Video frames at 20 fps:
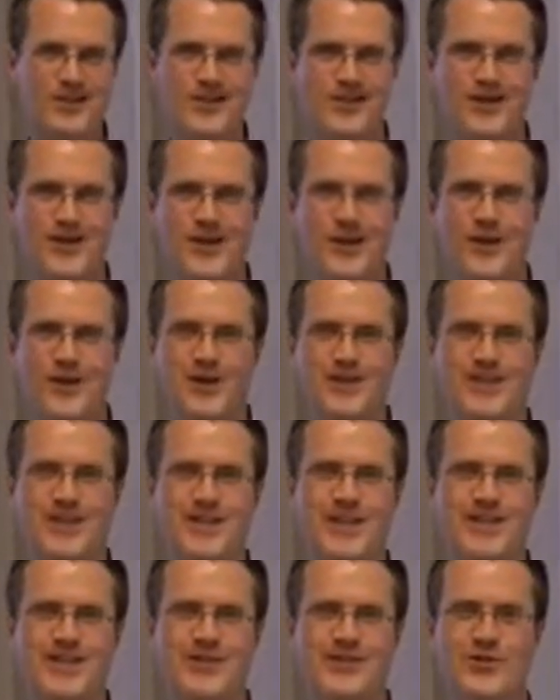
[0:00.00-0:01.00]
you go and
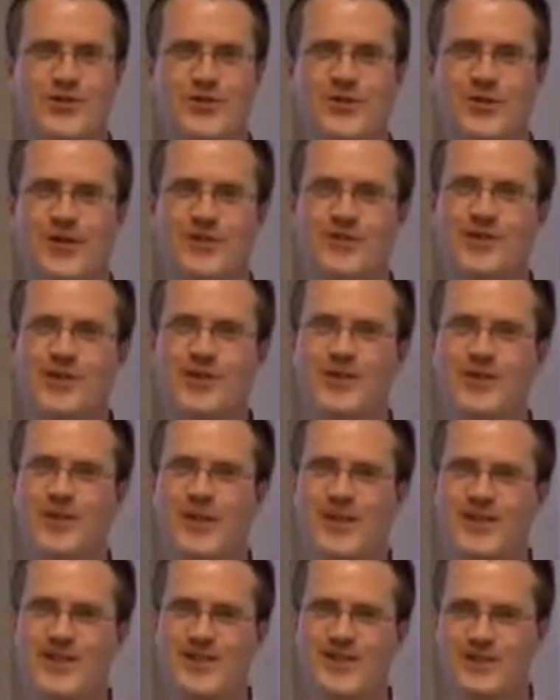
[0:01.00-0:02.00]
get your evening
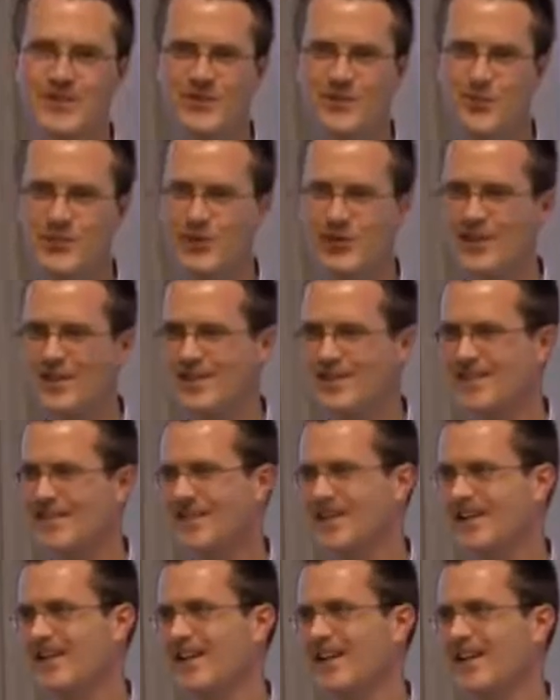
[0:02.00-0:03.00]
dress at Woolies,
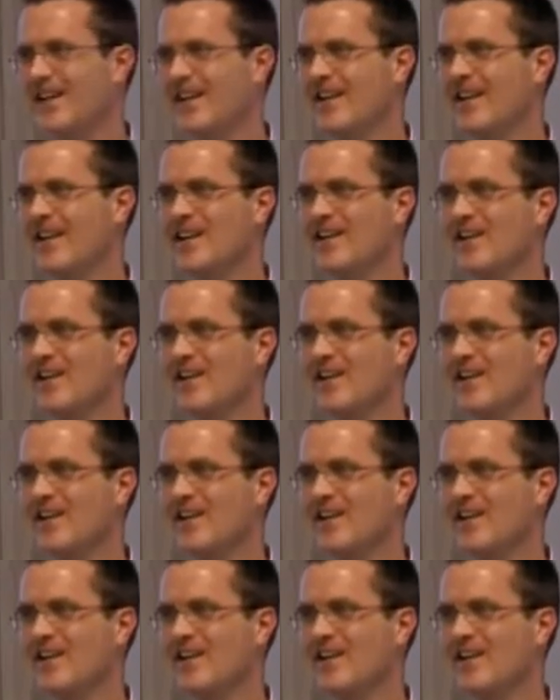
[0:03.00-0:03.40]
and then